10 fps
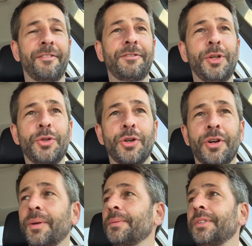
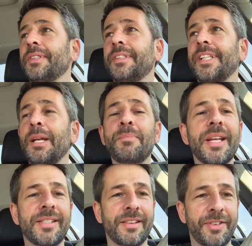future
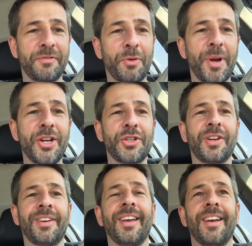tidbits of
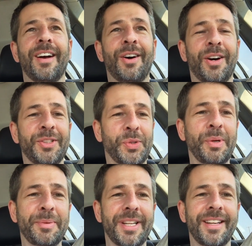information on
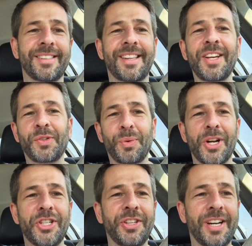sweepstakes. Thanks for
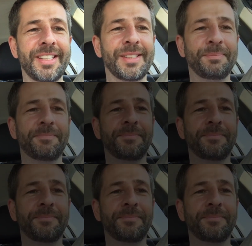watching, guys.